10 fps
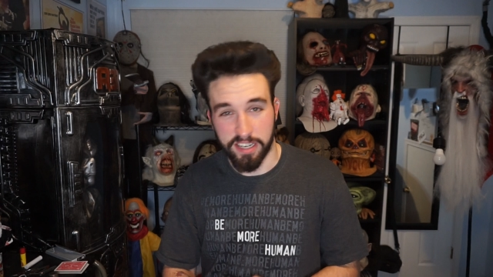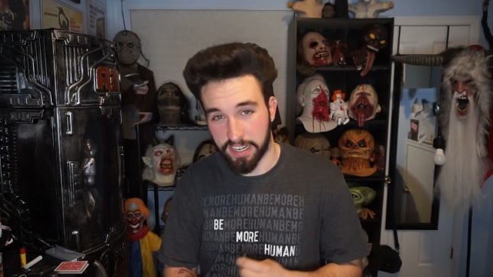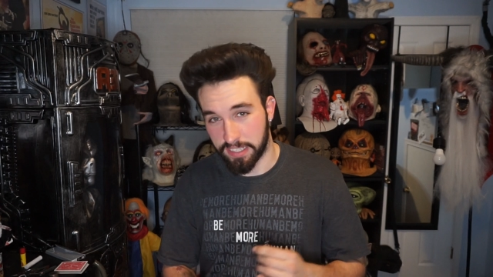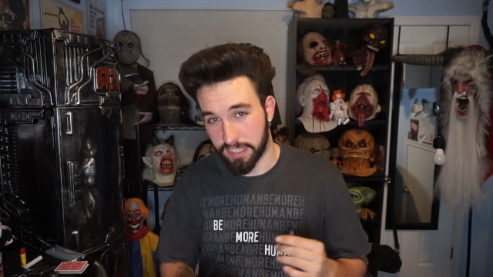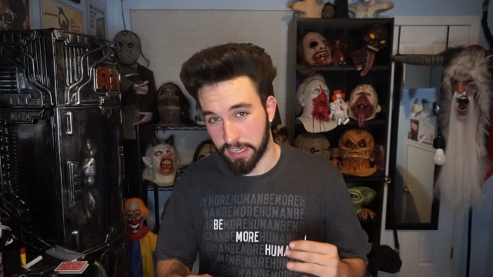and
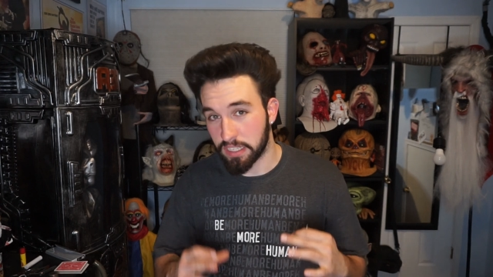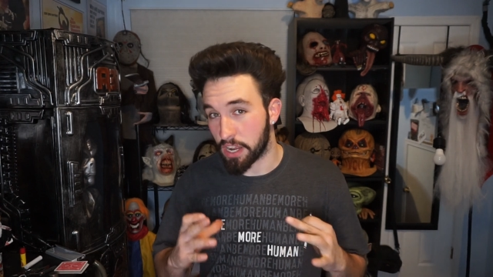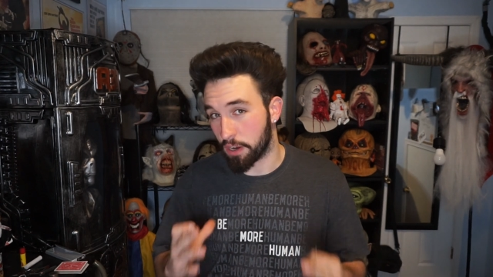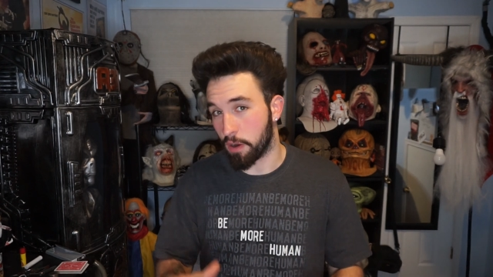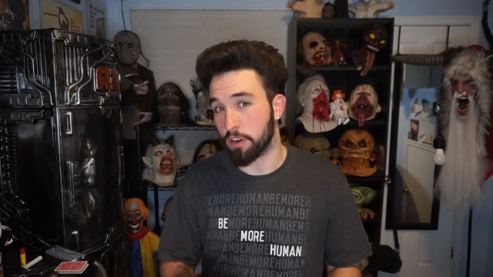like I said, it's
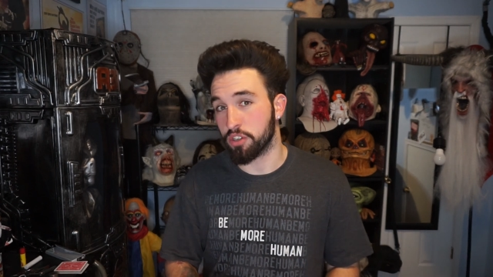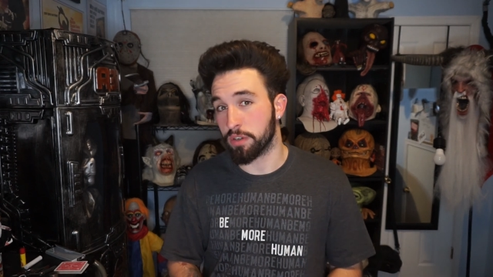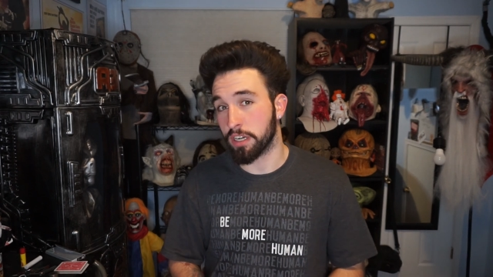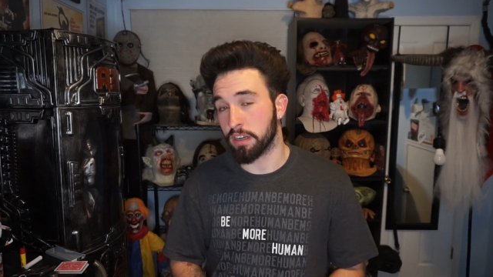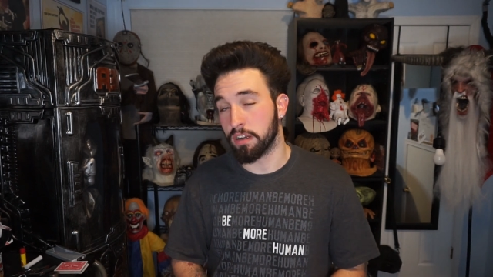not a card
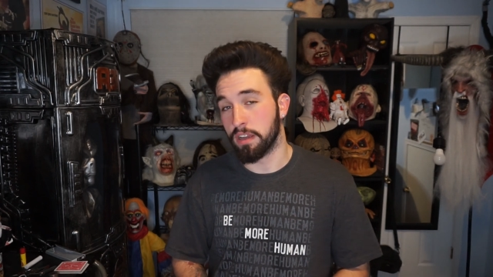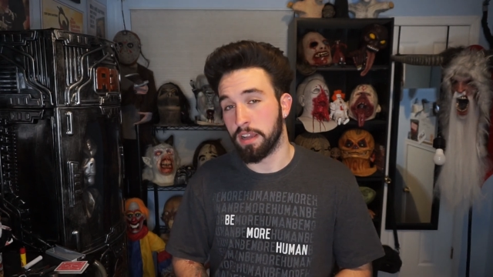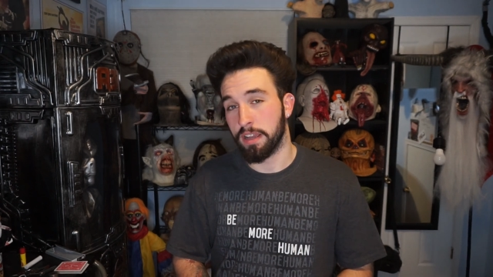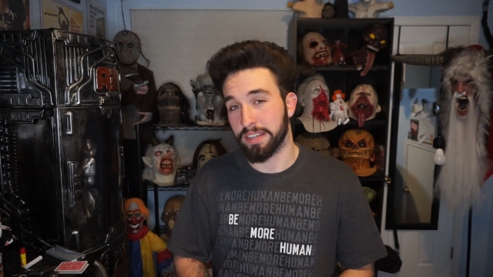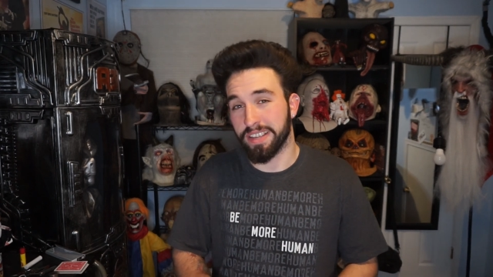trick.
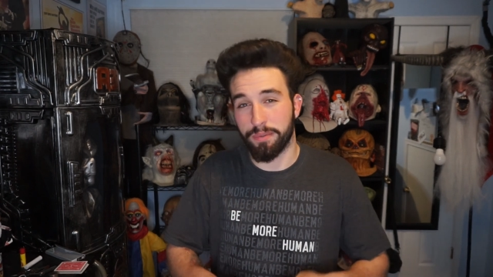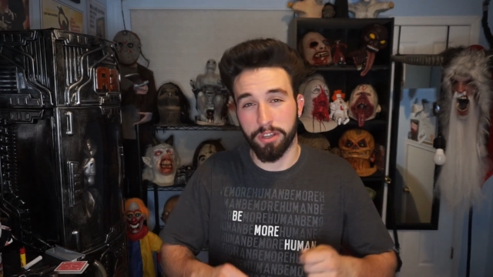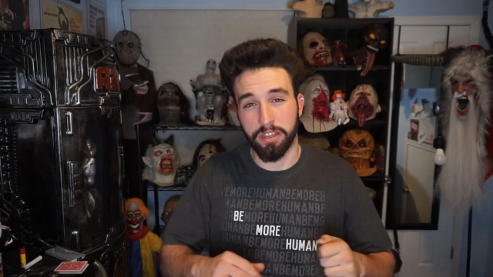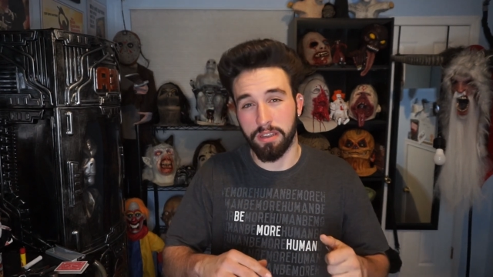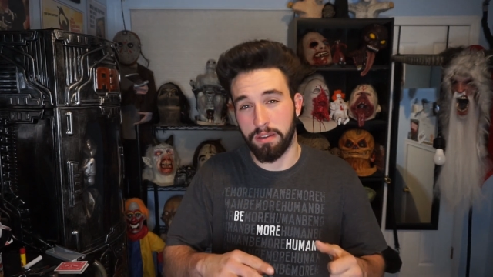It's not
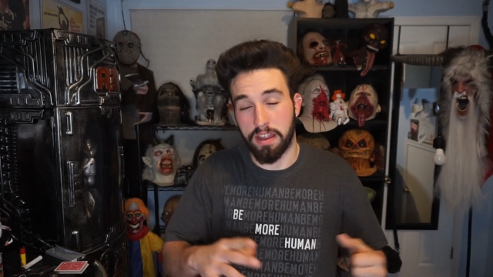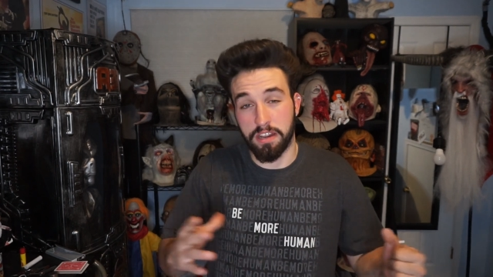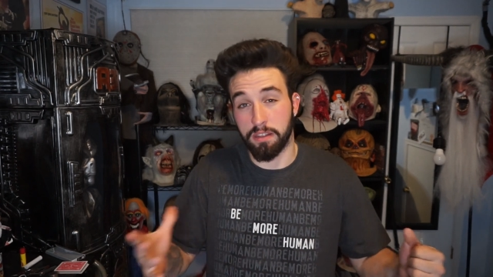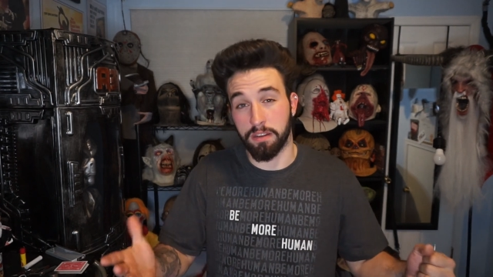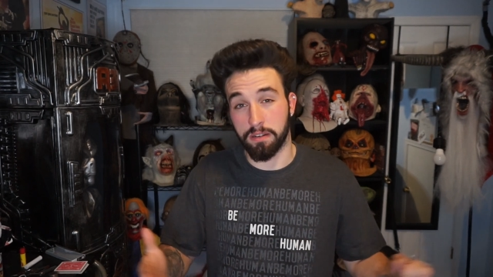really
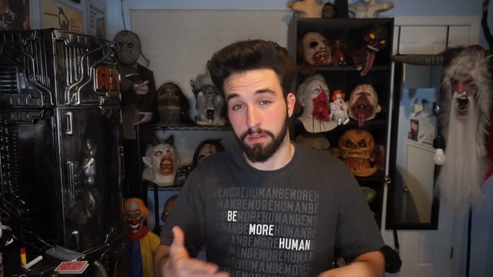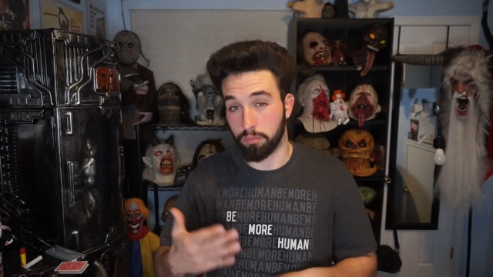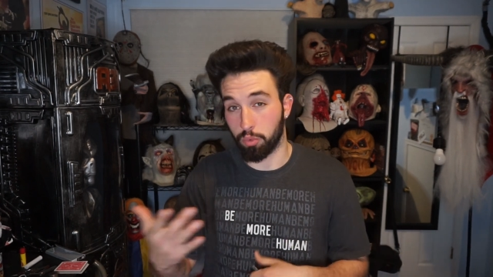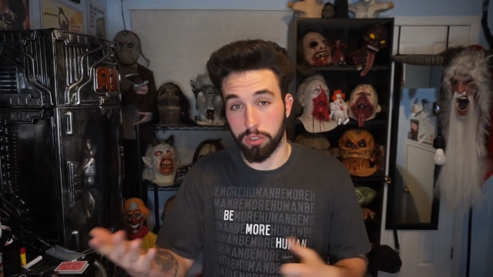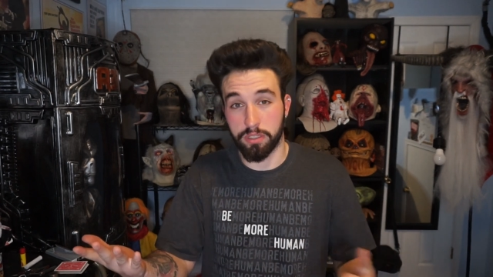anything,
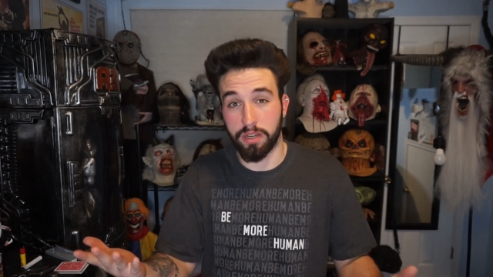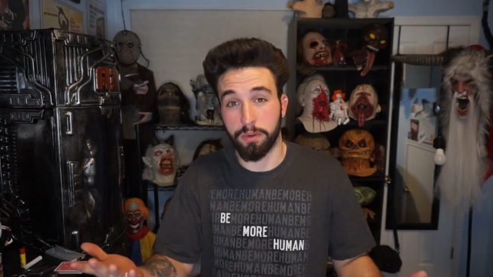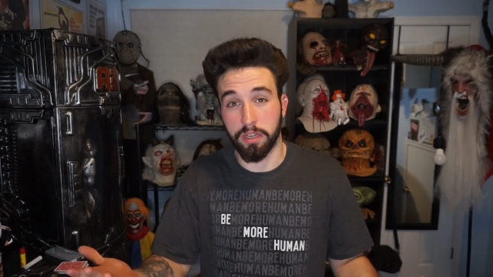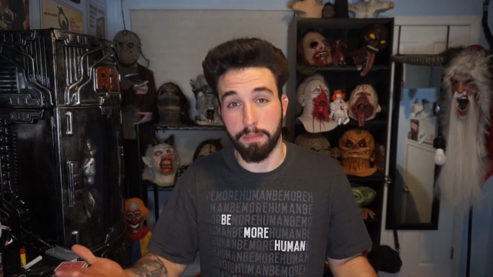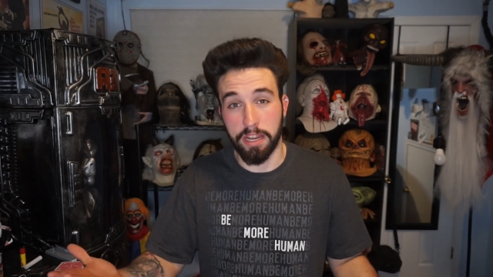it's not
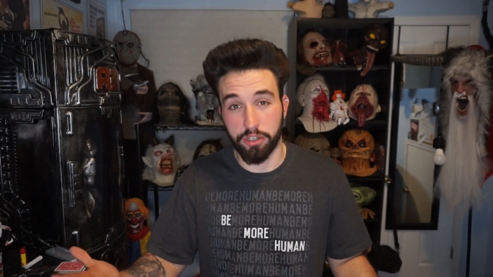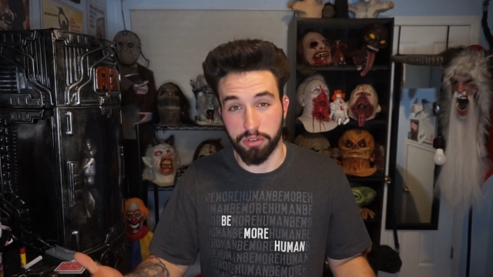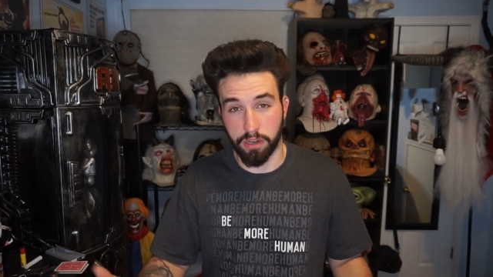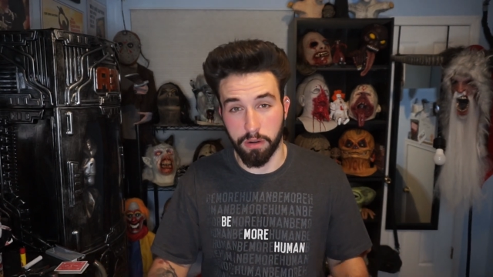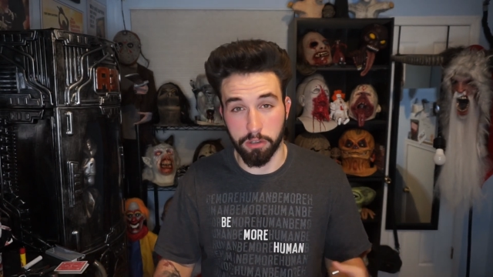really a magic
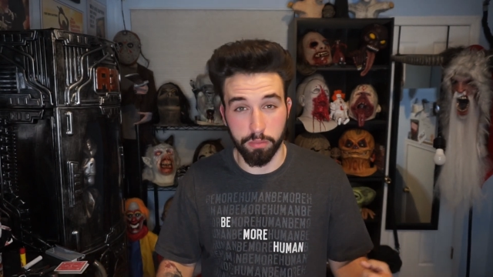trick at all.